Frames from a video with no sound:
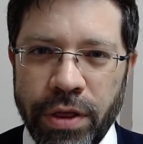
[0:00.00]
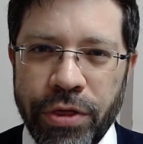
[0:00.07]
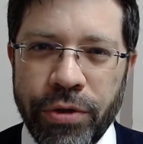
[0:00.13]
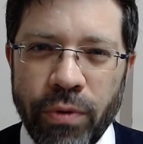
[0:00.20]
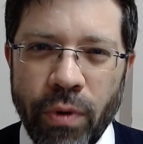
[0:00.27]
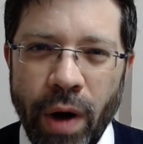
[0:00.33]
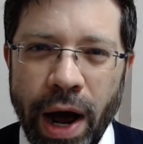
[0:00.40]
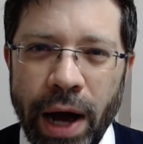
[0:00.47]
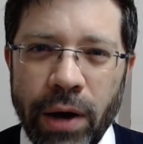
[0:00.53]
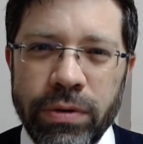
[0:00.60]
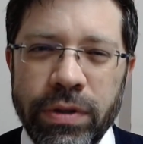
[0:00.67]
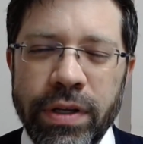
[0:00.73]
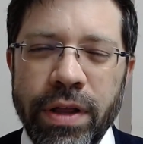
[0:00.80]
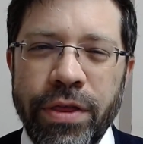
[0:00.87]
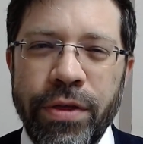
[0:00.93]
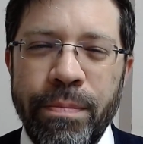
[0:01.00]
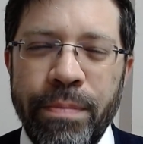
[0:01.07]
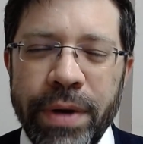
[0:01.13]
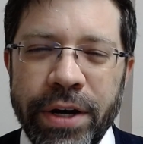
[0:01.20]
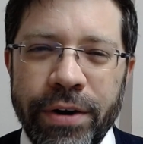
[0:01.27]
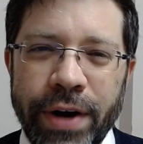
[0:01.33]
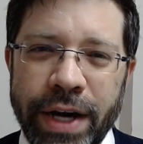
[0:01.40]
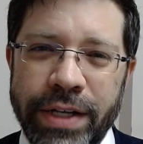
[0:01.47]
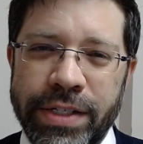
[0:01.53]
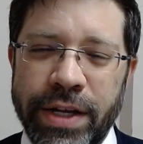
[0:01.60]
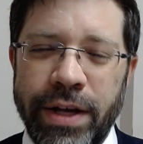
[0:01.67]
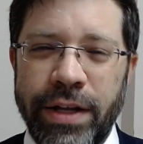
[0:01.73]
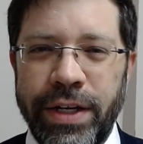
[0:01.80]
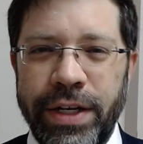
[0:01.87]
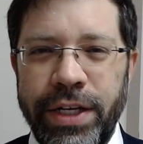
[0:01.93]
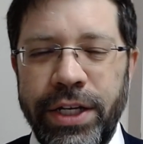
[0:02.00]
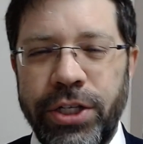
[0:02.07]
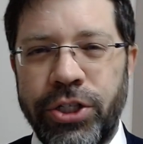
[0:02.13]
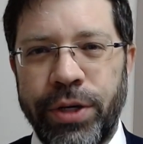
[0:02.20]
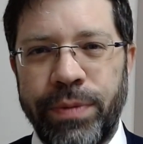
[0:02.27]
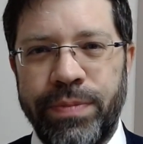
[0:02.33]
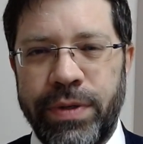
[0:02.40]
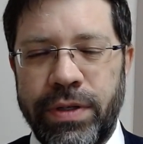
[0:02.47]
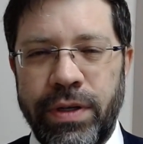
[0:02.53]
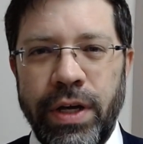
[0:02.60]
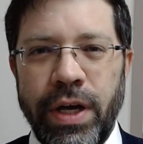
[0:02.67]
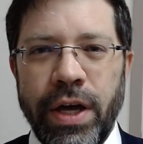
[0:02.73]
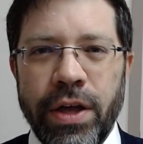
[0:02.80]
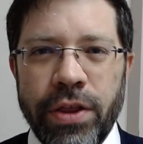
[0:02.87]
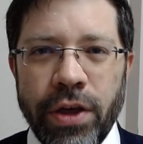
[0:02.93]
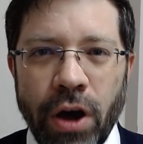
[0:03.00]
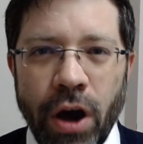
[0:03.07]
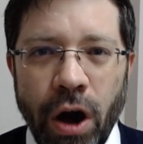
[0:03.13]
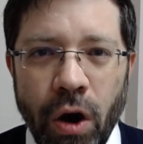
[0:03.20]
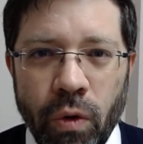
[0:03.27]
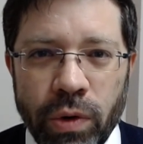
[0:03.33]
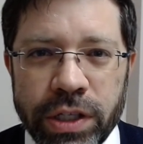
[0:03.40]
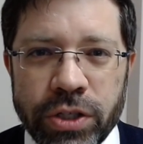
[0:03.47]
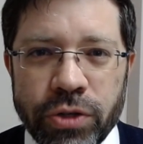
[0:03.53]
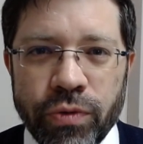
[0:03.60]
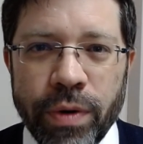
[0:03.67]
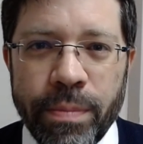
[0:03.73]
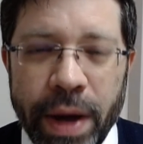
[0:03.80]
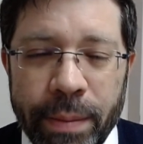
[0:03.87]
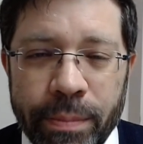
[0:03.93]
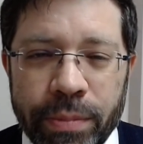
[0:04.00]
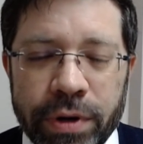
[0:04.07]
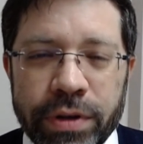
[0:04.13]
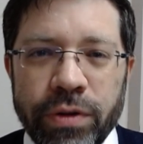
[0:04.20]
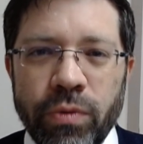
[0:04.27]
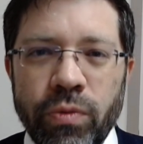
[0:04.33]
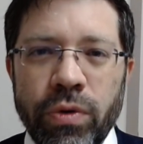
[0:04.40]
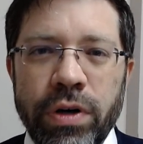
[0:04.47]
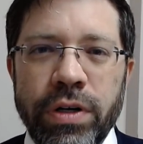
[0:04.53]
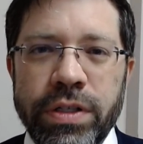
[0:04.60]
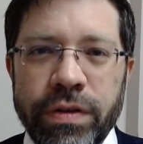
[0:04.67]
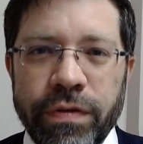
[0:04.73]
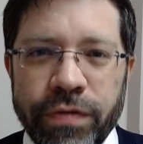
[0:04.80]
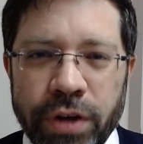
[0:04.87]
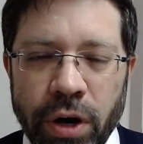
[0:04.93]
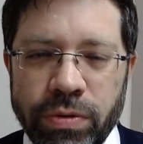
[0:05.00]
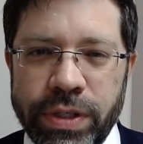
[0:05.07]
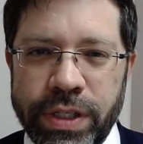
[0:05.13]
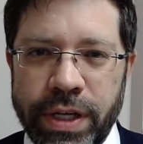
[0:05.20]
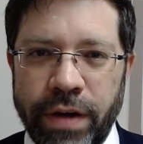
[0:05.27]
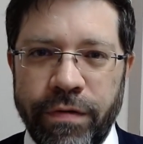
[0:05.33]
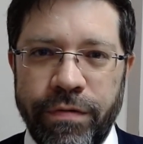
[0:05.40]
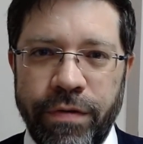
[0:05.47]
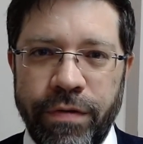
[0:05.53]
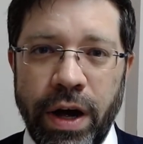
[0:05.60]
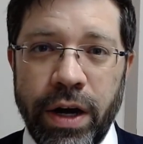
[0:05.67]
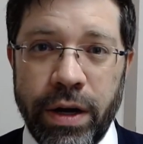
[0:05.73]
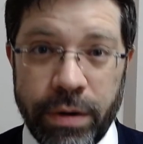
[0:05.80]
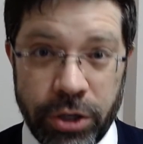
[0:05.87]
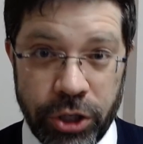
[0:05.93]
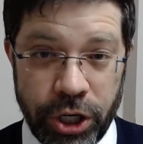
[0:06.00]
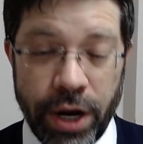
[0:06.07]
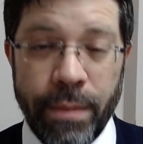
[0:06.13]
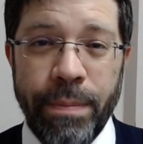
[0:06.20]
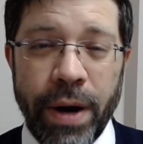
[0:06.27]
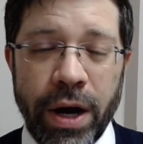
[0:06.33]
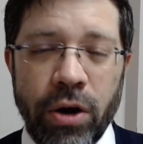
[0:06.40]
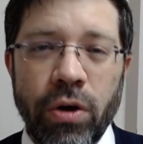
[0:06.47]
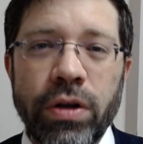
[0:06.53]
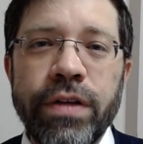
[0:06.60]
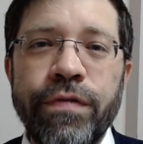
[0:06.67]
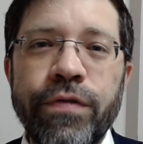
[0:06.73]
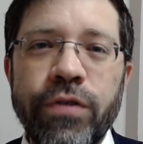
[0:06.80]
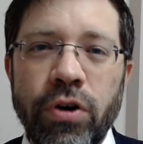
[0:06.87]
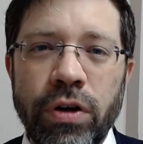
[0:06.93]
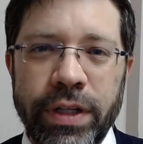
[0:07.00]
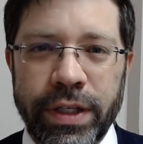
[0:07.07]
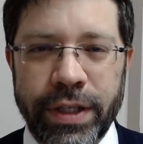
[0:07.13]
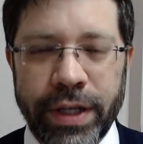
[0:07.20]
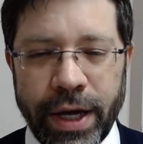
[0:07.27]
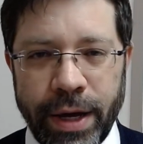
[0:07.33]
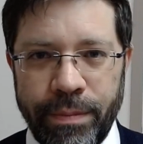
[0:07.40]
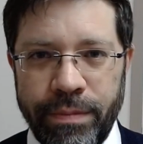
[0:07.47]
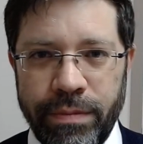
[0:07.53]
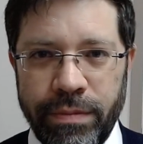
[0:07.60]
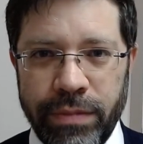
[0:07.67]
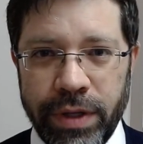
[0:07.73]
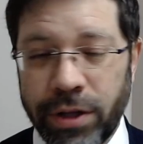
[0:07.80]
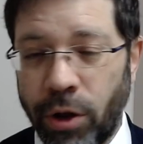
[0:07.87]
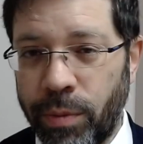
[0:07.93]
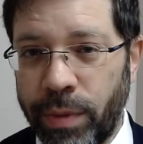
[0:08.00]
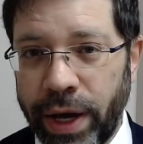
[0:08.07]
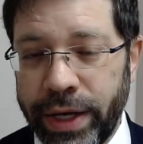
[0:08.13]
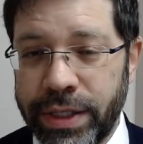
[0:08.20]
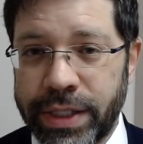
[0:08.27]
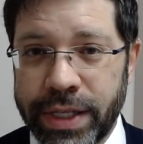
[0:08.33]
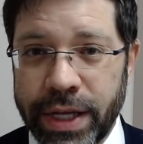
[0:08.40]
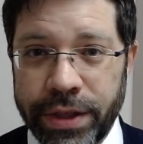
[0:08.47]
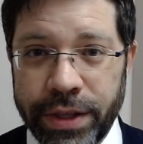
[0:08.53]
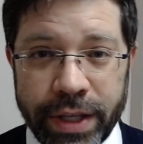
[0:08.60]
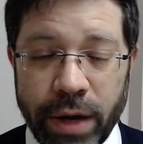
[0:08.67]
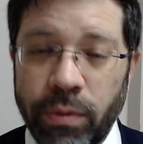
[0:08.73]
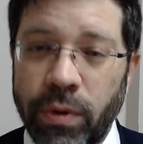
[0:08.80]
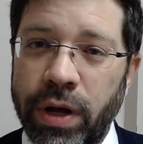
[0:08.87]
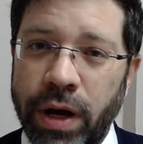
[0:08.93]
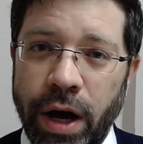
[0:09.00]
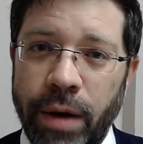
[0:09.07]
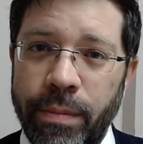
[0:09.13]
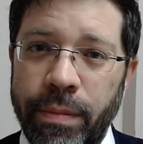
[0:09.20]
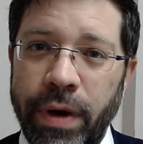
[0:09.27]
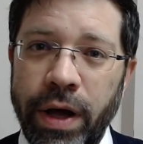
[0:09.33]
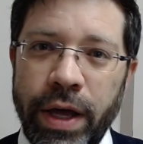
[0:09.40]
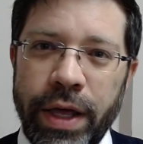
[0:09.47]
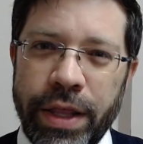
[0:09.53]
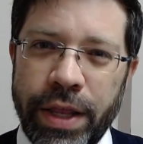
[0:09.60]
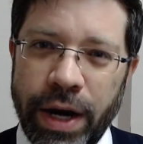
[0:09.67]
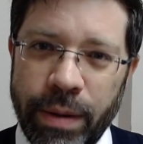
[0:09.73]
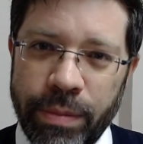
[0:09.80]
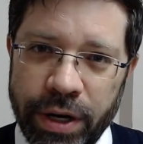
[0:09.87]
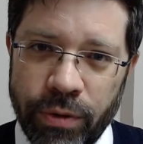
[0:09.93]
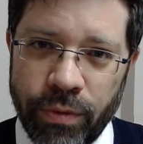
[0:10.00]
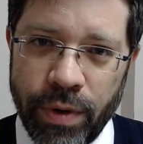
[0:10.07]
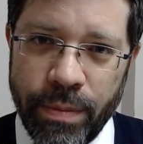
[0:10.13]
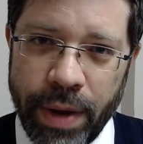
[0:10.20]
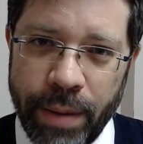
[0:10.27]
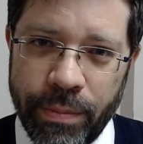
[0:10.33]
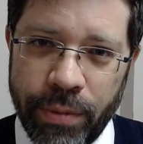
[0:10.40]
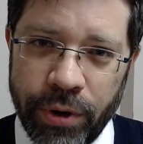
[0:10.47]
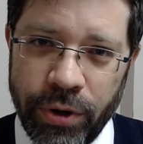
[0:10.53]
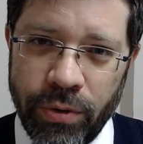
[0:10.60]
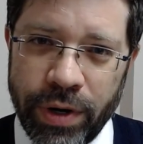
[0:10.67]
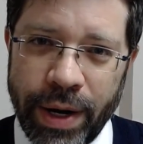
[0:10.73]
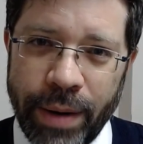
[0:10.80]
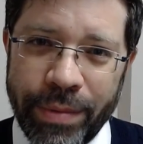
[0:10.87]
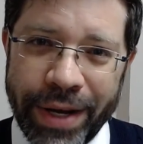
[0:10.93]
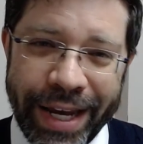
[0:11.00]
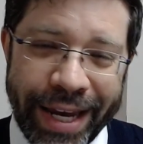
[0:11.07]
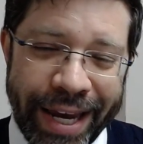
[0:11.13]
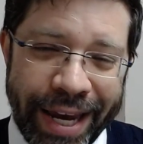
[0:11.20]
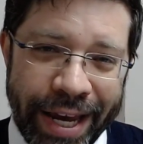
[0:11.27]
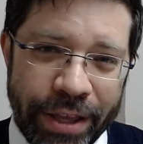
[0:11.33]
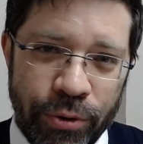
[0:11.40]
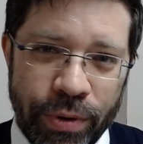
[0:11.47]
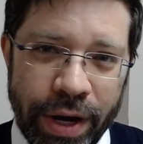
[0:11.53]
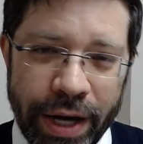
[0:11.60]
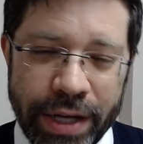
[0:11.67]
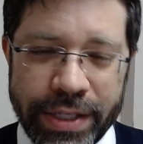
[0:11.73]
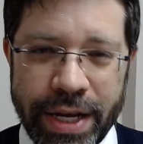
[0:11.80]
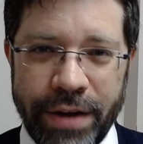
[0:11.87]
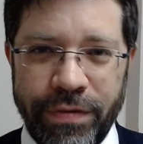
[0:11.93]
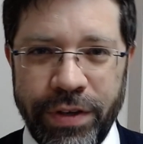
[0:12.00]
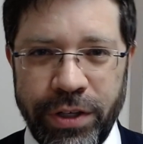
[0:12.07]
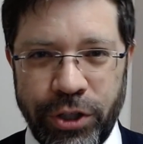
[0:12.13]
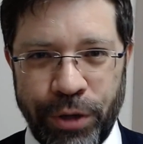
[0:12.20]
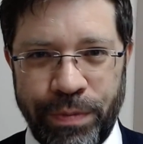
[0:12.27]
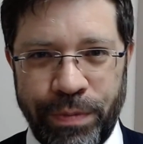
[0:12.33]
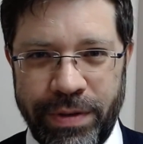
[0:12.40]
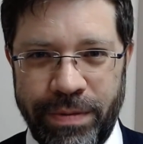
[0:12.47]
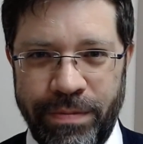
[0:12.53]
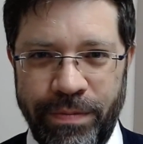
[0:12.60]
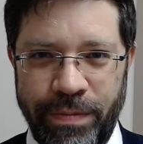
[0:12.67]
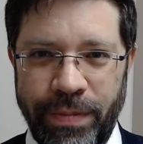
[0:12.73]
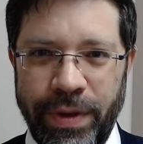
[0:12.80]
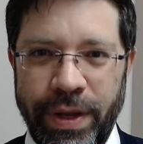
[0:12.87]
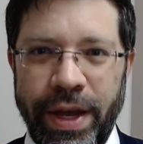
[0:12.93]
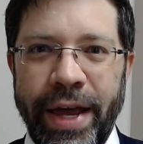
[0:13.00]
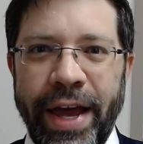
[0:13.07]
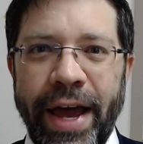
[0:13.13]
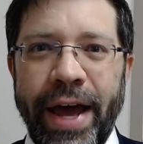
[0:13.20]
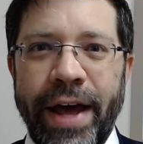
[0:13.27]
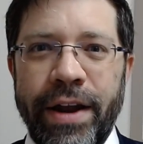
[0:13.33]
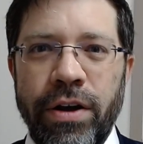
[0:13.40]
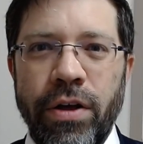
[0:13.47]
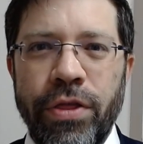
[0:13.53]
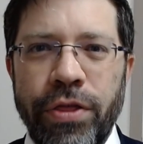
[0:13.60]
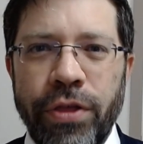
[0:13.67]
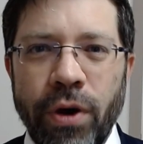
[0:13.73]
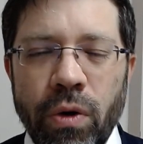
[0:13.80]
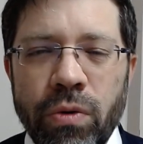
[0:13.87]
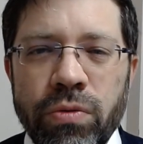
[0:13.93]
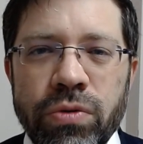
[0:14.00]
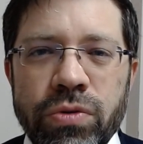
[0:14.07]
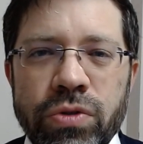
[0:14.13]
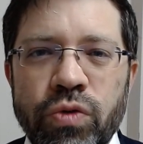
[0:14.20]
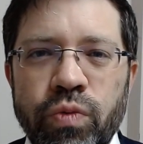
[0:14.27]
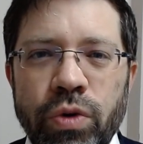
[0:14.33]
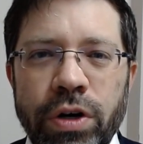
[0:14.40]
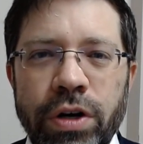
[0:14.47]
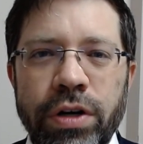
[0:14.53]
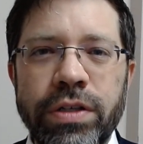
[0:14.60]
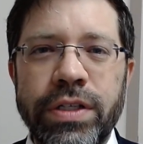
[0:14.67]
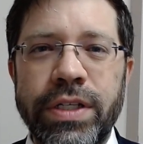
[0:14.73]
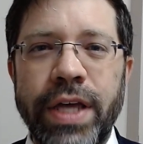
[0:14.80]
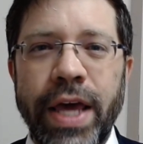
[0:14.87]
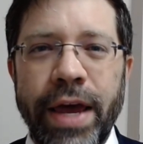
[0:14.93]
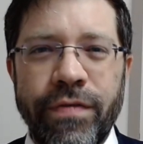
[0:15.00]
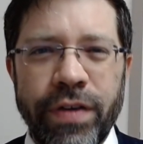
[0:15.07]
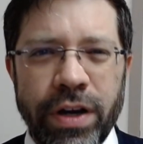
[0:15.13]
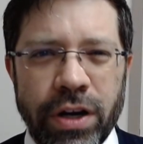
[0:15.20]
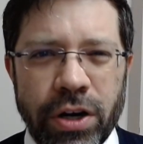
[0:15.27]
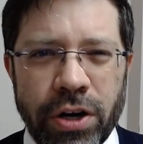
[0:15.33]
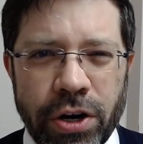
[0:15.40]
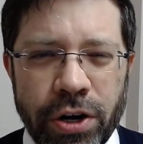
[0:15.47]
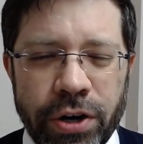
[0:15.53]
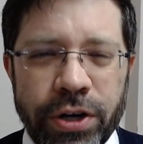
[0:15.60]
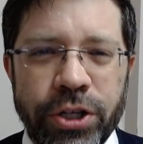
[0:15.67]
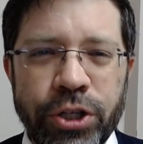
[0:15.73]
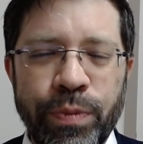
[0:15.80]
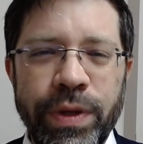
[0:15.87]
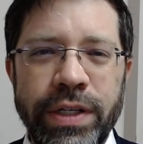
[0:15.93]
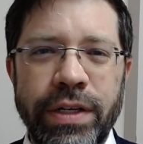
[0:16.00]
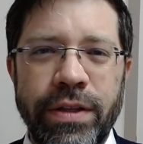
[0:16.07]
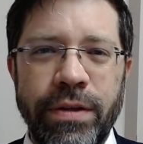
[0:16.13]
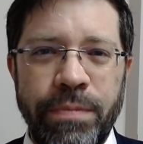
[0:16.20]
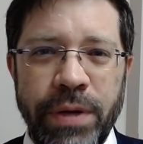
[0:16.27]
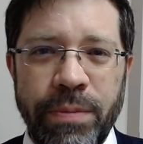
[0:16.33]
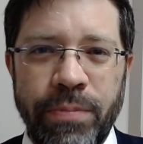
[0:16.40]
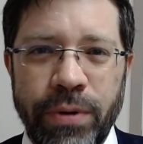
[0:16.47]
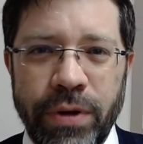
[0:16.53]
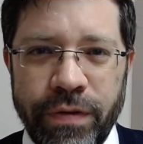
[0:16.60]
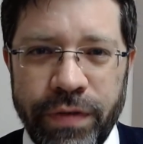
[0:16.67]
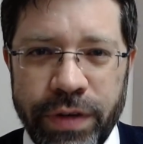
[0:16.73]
Throughout the bitter exile in Egypt, they always remembered the words of Yosef, Hashem pakod yifkod etchem. The Almighty said that they will come that I'm going to remember you and I'm going to get you guys out of Egypt. And those words gave encouragement to the people of